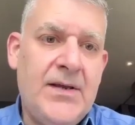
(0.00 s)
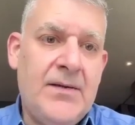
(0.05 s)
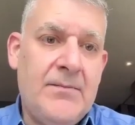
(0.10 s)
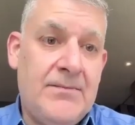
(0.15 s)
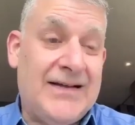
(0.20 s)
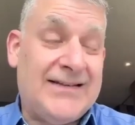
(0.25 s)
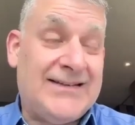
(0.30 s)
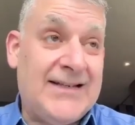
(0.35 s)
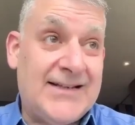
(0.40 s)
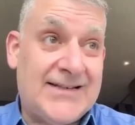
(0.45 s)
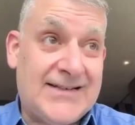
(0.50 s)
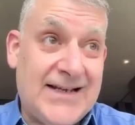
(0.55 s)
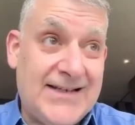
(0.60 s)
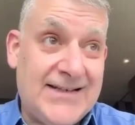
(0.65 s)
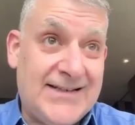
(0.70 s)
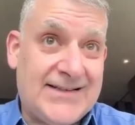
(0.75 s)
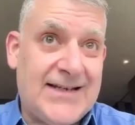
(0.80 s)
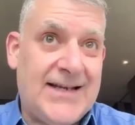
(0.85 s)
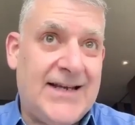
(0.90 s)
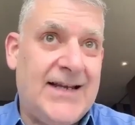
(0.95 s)
Yeah. But as I
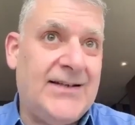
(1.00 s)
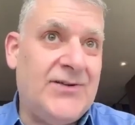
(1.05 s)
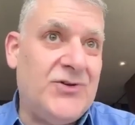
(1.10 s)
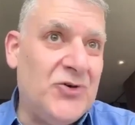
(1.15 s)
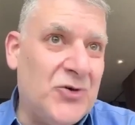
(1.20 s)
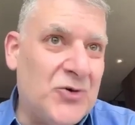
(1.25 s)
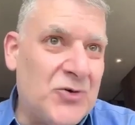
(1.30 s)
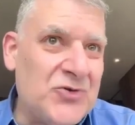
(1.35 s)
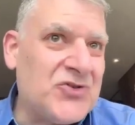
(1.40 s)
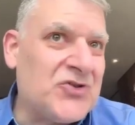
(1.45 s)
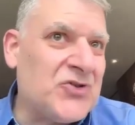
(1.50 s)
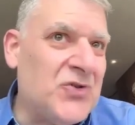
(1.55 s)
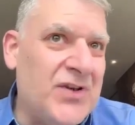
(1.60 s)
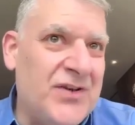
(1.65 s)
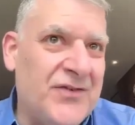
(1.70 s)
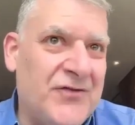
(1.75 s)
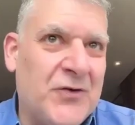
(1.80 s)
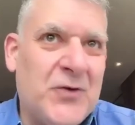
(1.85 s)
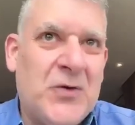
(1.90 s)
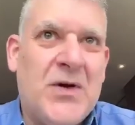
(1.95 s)
said, also,
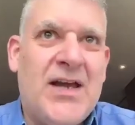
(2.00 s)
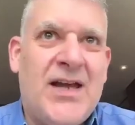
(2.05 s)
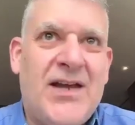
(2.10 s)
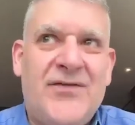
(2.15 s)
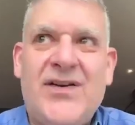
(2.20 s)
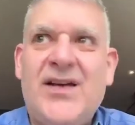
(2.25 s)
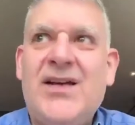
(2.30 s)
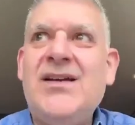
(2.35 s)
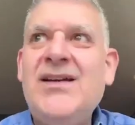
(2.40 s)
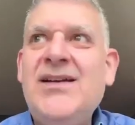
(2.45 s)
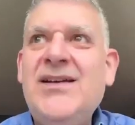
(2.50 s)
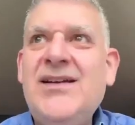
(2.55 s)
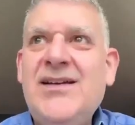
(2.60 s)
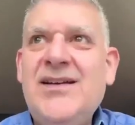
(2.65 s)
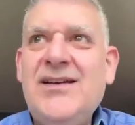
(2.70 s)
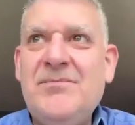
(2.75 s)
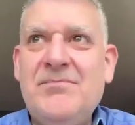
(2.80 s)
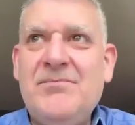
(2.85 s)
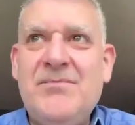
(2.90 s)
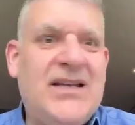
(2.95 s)
if you have
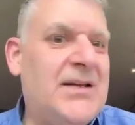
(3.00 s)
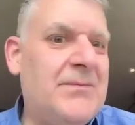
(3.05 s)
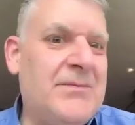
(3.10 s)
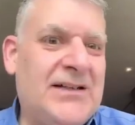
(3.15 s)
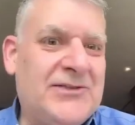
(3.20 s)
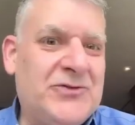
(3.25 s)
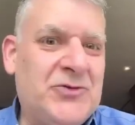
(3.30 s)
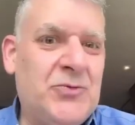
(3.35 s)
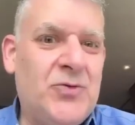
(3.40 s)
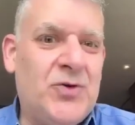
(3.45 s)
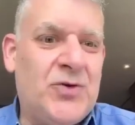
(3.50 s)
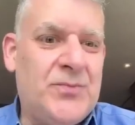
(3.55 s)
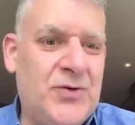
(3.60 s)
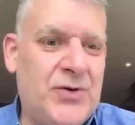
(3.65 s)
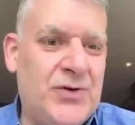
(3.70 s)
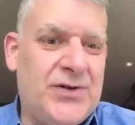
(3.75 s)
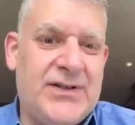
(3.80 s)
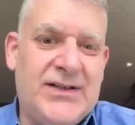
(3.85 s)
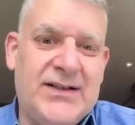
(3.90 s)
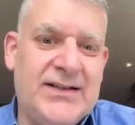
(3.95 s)
minimal tumor
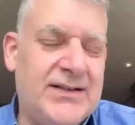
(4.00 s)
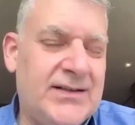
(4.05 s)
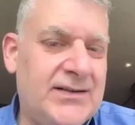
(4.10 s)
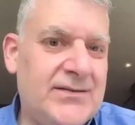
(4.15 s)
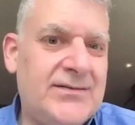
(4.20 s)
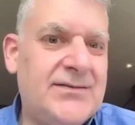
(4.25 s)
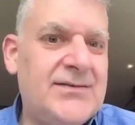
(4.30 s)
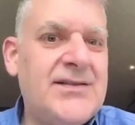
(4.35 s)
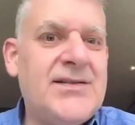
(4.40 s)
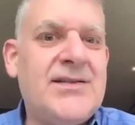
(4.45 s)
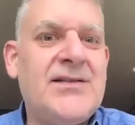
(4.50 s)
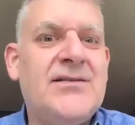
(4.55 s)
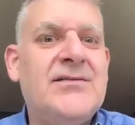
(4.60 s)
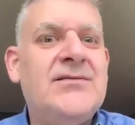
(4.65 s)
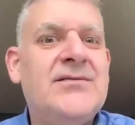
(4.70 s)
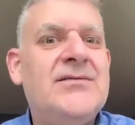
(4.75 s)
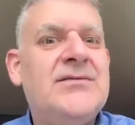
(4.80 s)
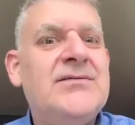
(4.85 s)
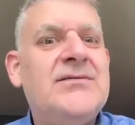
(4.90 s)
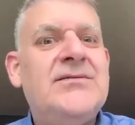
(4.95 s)
burden.
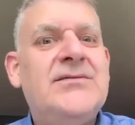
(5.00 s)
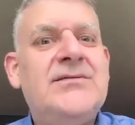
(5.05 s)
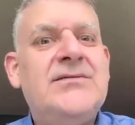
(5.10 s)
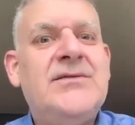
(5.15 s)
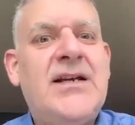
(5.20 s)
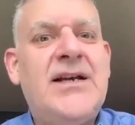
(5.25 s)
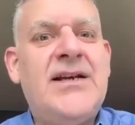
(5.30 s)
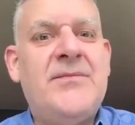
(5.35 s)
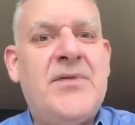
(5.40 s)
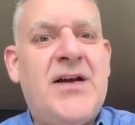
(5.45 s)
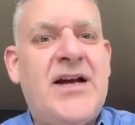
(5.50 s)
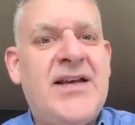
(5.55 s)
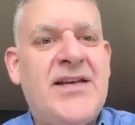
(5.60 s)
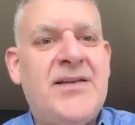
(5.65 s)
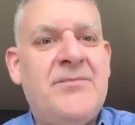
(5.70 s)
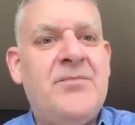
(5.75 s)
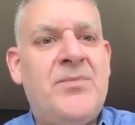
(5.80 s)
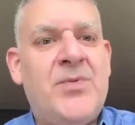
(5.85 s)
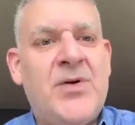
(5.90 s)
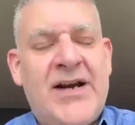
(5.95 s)
So
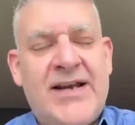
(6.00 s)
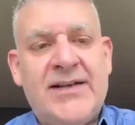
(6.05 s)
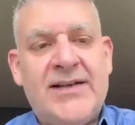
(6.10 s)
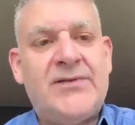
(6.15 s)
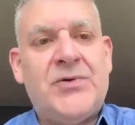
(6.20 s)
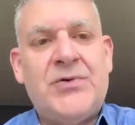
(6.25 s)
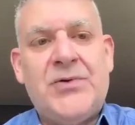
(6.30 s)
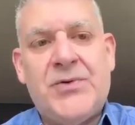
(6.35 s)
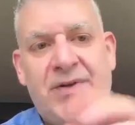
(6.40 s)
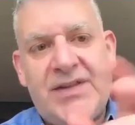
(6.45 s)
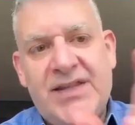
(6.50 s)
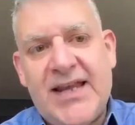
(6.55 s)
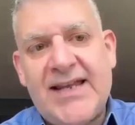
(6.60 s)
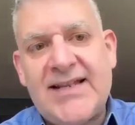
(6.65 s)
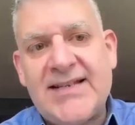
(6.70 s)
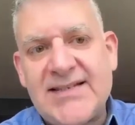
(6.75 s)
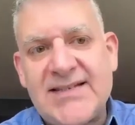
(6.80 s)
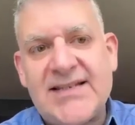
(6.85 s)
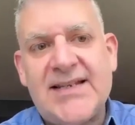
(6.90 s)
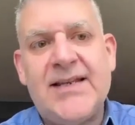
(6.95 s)
I bring to you the
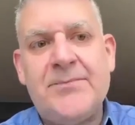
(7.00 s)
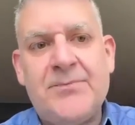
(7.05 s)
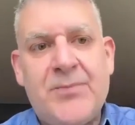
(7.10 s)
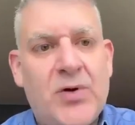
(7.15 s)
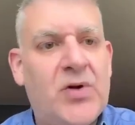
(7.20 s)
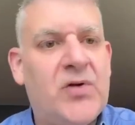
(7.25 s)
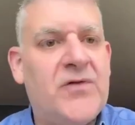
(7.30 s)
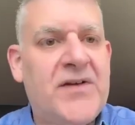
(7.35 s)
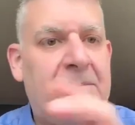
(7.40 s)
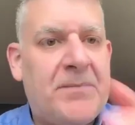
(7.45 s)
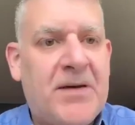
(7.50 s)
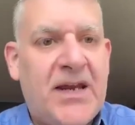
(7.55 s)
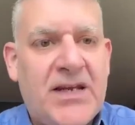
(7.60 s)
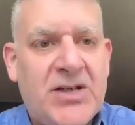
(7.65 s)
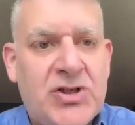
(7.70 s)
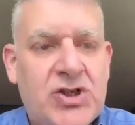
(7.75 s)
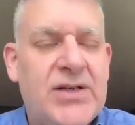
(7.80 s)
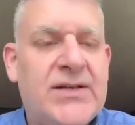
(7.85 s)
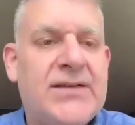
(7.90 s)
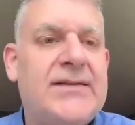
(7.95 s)
example of a
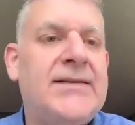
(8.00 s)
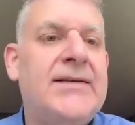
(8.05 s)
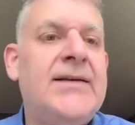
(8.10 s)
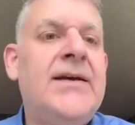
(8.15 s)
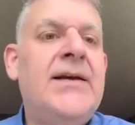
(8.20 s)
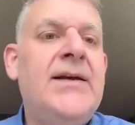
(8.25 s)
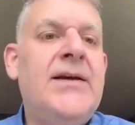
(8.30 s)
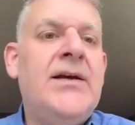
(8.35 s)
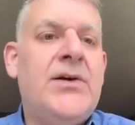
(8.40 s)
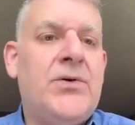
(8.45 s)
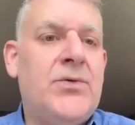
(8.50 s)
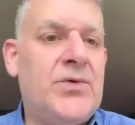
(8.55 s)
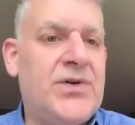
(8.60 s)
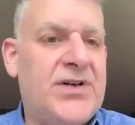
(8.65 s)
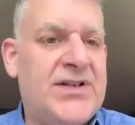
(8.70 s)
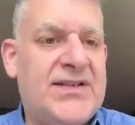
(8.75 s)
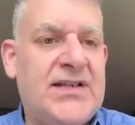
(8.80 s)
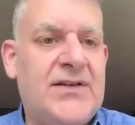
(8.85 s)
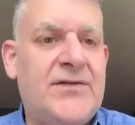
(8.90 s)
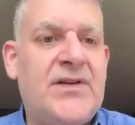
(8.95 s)
patient who
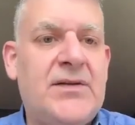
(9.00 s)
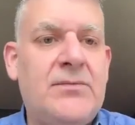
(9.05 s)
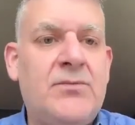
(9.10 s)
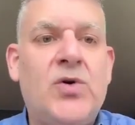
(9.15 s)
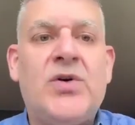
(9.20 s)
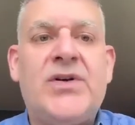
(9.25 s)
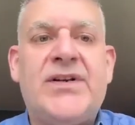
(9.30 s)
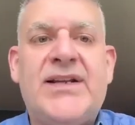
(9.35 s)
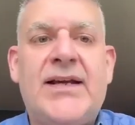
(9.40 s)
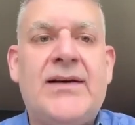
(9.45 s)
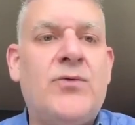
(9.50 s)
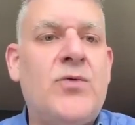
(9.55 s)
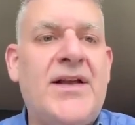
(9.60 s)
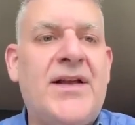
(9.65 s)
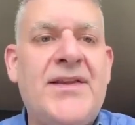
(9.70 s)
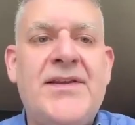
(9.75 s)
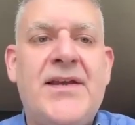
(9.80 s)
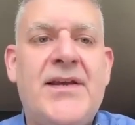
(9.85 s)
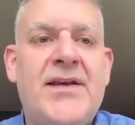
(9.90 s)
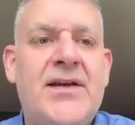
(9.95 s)
received more than
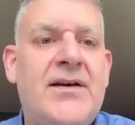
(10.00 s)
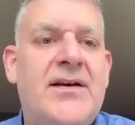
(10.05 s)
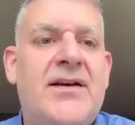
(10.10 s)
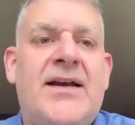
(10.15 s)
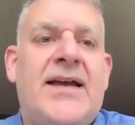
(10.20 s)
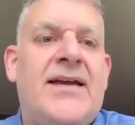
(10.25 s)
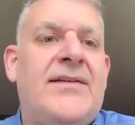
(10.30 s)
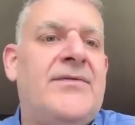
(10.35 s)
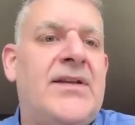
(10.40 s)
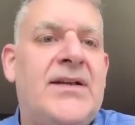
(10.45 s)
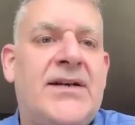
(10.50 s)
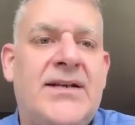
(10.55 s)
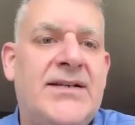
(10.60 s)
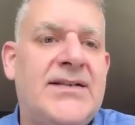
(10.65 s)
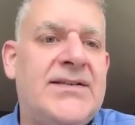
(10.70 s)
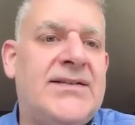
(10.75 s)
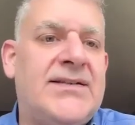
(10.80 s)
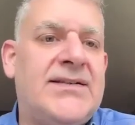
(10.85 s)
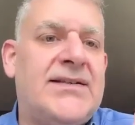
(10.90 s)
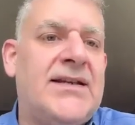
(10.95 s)
1 year and there
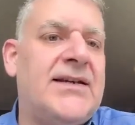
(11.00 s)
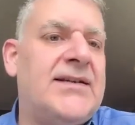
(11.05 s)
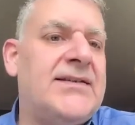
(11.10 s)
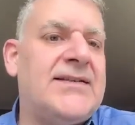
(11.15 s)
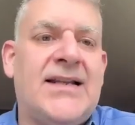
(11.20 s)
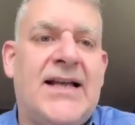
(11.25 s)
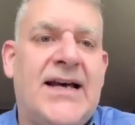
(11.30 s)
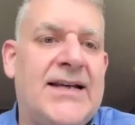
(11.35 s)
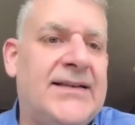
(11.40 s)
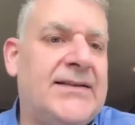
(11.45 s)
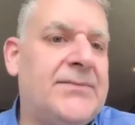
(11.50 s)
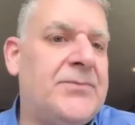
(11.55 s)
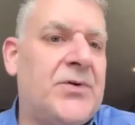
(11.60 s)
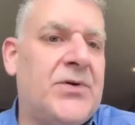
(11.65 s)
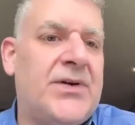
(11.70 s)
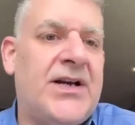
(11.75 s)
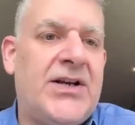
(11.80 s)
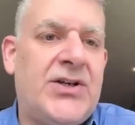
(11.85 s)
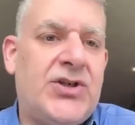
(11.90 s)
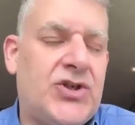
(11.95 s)
is a slight
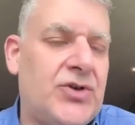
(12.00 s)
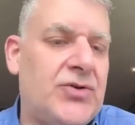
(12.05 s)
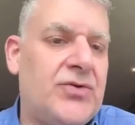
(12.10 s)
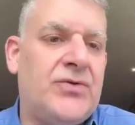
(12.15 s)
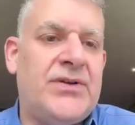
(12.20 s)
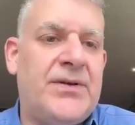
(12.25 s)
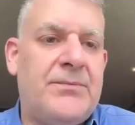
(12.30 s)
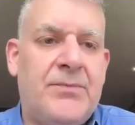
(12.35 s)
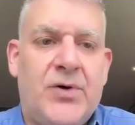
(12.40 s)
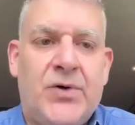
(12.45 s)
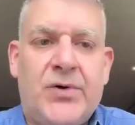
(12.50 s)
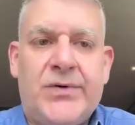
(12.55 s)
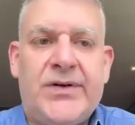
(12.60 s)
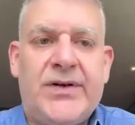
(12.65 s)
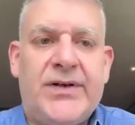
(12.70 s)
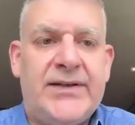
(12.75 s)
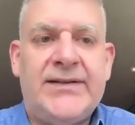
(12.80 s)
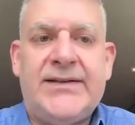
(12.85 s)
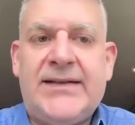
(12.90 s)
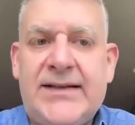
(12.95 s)
progression on the bone.
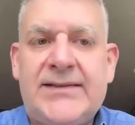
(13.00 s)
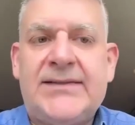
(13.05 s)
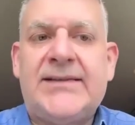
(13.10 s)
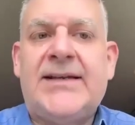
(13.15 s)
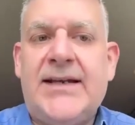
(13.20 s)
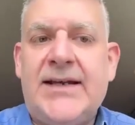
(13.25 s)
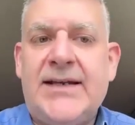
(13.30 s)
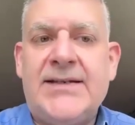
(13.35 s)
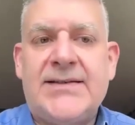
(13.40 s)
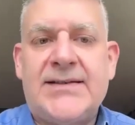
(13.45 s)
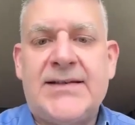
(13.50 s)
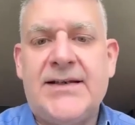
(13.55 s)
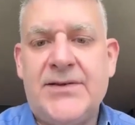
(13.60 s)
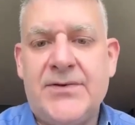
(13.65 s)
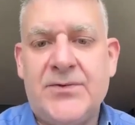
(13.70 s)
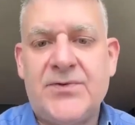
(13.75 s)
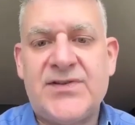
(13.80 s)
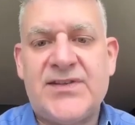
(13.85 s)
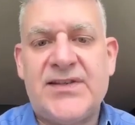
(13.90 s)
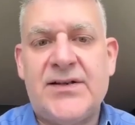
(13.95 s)
In that case, I
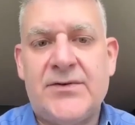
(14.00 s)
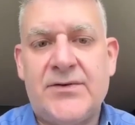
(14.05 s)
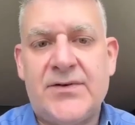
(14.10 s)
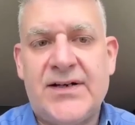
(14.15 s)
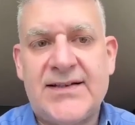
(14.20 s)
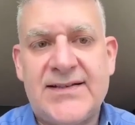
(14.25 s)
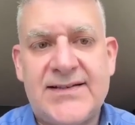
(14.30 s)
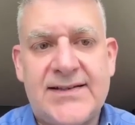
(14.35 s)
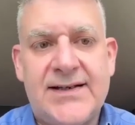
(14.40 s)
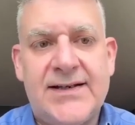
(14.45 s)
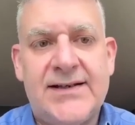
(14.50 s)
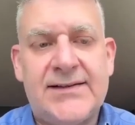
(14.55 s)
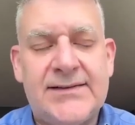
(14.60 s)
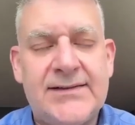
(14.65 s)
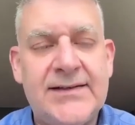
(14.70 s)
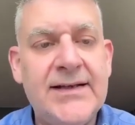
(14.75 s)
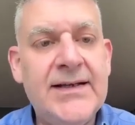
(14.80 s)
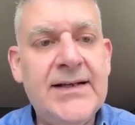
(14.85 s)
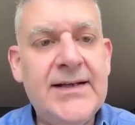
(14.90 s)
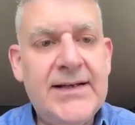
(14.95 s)
use the oral
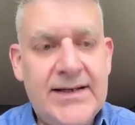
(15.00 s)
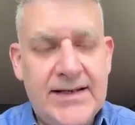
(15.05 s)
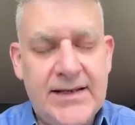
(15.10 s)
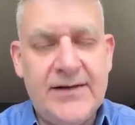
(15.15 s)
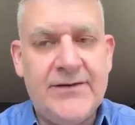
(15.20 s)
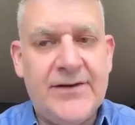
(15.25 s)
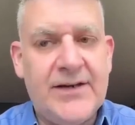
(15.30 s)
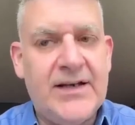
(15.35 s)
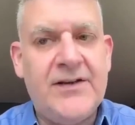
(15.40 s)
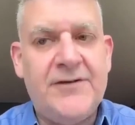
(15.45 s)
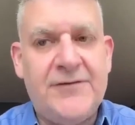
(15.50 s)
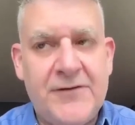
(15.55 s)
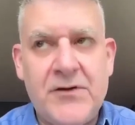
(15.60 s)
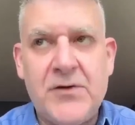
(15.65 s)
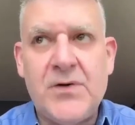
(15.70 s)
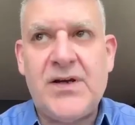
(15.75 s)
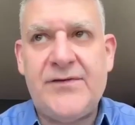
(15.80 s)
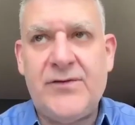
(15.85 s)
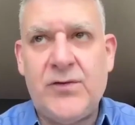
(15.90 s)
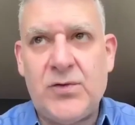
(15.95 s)
SERD, even if
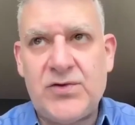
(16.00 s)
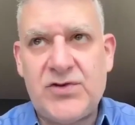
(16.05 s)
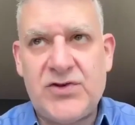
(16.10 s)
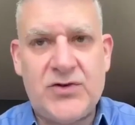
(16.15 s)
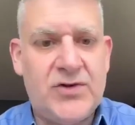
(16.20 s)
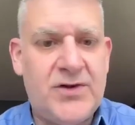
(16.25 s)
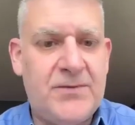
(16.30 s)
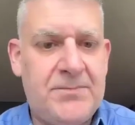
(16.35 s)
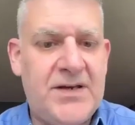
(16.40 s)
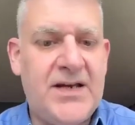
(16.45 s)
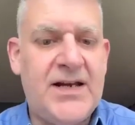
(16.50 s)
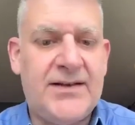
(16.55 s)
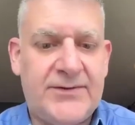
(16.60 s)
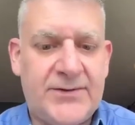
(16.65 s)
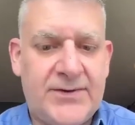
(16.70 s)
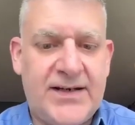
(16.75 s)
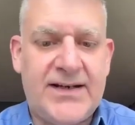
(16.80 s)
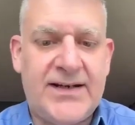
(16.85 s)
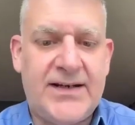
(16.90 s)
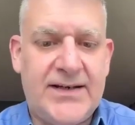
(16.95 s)
you have also the
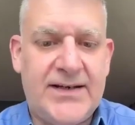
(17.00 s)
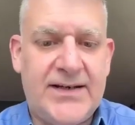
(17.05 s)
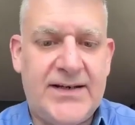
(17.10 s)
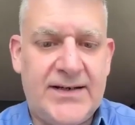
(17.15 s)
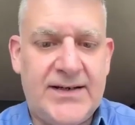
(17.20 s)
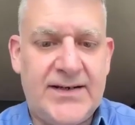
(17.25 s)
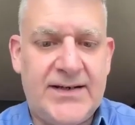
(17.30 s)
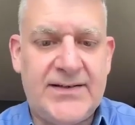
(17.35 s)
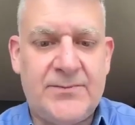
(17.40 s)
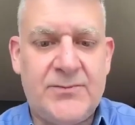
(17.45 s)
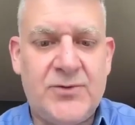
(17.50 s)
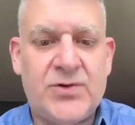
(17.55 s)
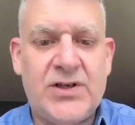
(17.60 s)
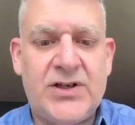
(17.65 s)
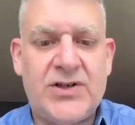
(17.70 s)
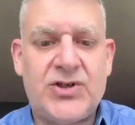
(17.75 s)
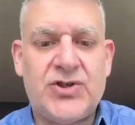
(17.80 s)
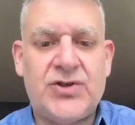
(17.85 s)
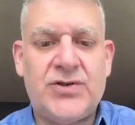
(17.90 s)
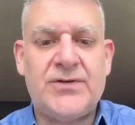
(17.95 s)
PI3 kinase
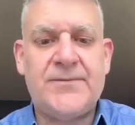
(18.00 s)
mutation.